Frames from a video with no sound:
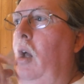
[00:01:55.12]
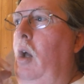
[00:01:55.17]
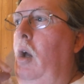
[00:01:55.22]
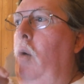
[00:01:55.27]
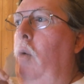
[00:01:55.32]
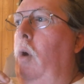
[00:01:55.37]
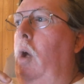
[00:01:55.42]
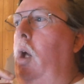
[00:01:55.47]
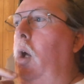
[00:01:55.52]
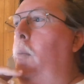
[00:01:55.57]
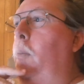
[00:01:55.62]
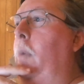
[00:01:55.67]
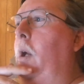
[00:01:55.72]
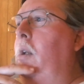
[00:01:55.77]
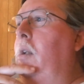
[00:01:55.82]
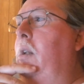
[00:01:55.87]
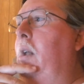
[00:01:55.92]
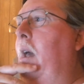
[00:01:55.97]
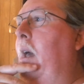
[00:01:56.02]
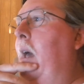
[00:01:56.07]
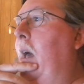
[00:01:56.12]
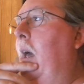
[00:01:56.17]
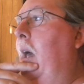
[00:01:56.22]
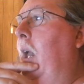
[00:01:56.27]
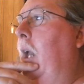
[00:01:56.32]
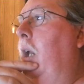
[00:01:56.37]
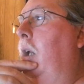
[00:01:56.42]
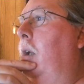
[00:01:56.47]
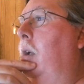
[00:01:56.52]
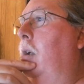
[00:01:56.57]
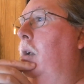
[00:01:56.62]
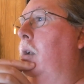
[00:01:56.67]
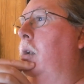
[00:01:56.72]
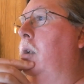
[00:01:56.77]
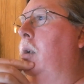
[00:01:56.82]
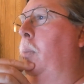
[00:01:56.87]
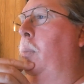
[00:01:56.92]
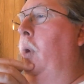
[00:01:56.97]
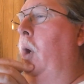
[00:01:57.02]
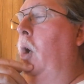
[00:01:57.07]
Well, my dad
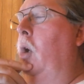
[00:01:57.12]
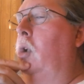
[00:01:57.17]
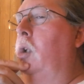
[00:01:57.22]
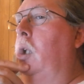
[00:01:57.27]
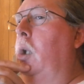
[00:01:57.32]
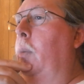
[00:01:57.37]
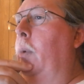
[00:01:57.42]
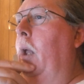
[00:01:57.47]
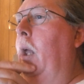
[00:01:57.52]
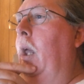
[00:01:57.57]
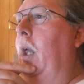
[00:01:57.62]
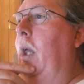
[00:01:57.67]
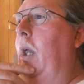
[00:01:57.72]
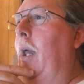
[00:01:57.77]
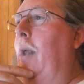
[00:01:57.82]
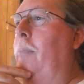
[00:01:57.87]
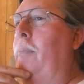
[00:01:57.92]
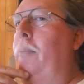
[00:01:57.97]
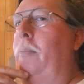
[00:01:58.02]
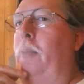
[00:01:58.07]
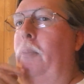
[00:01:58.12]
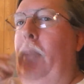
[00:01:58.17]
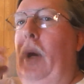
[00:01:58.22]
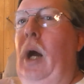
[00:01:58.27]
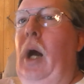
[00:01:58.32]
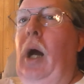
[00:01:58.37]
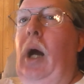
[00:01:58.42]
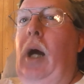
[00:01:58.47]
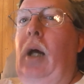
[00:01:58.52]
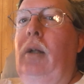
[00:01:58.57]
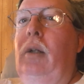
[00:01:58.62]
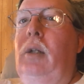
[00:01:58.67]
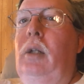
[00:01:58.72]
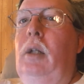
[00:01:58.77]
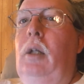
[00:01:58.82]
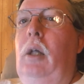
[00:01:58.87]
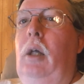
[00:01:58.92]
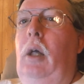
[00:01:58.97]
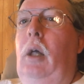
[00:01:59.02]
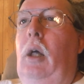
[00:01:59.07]
supposedly had bought
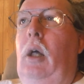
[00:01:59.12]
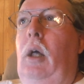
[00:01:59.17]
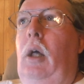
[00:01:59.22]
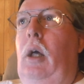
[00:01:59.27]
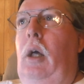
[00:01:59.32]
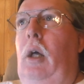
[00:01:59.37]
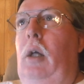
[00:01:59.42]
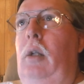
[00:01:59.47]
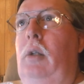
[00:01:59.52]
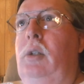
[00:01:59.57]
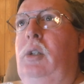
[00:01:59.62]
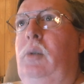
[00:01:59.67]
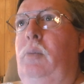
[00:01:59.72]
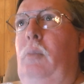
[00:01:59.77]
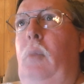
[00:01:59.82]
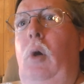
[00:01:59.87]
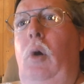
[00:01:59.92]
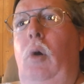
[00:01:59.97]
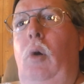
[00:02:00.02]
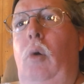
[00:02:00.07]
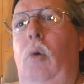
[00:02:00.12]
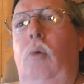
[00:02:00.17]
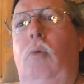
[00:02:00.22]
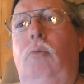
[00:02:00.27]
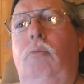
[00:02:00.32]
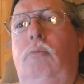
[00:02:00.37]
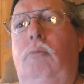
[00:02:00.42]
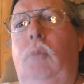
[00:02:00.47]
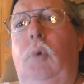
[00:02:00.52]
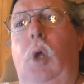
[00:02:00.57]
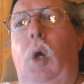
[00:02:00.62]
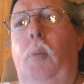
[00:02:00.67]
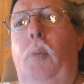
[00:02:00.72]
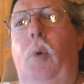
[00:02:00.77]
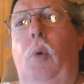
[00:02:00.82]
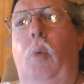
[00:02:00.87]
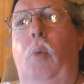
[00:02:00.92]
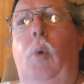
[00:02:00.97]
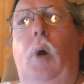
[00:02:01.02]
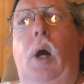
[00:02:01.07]
a small
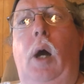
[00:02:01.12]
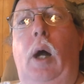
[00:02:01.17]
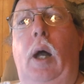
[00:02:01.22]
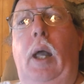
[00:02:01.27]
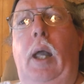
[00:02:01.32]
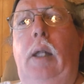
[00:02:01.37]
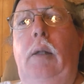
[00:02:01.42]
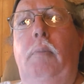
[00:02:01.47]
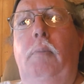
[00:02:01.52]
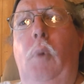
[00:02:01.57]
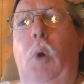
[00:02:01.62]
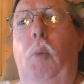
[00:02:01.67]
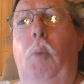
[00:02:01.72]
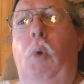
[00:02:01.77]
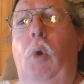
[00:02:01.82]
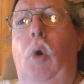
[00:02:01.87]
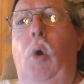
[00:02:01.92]
double-wide mobile